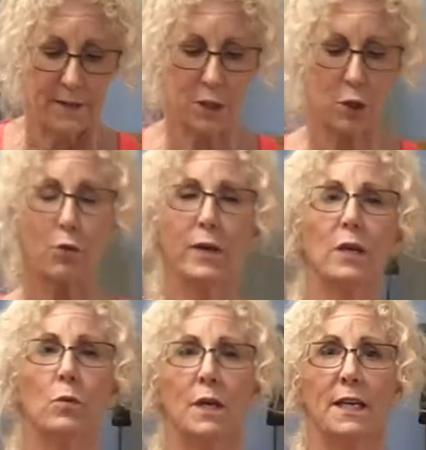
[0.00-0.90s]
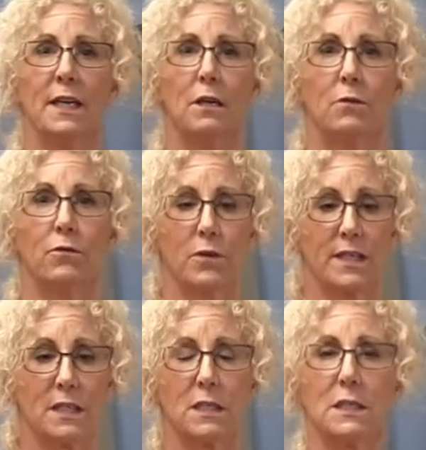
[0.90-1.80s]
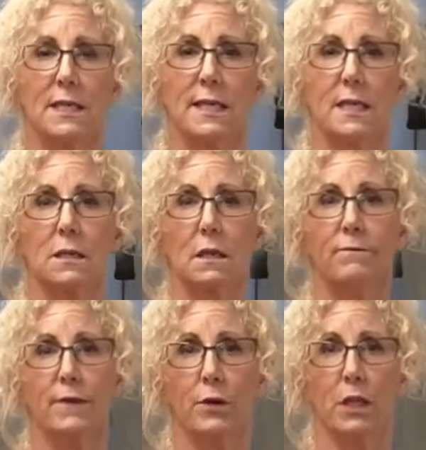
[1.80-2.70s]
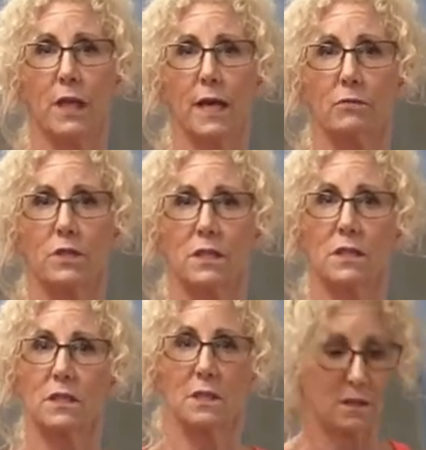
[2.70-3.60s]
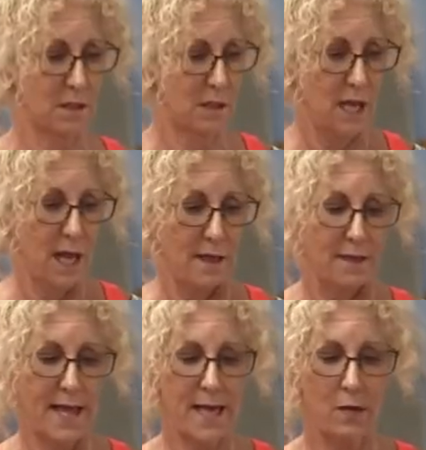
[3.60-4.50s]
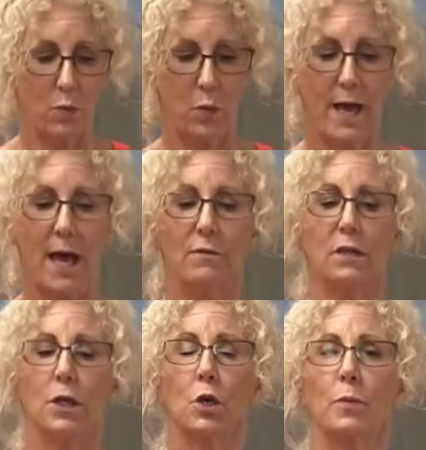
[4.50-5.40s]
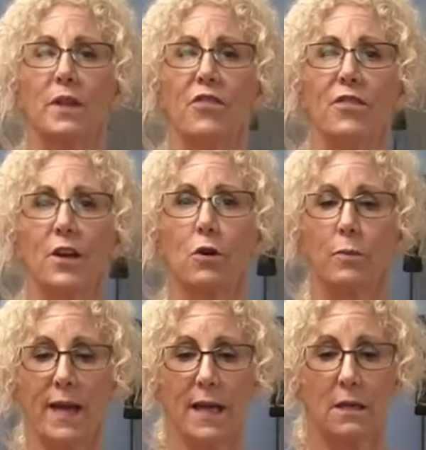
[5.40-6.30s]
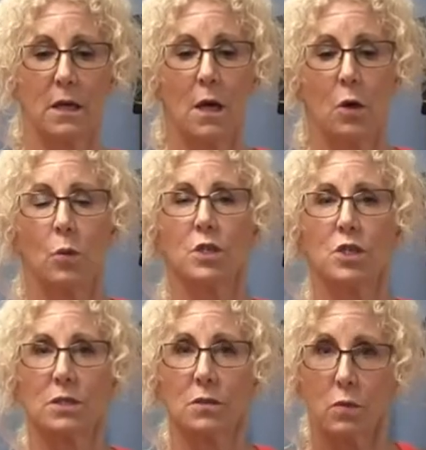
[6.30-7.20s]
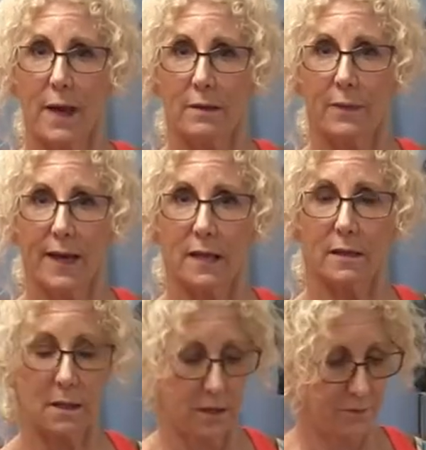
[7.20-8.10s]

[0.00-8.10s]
This green one here, for instance, is a very light resistance. Then we have a little bit thicker band, which is the red band.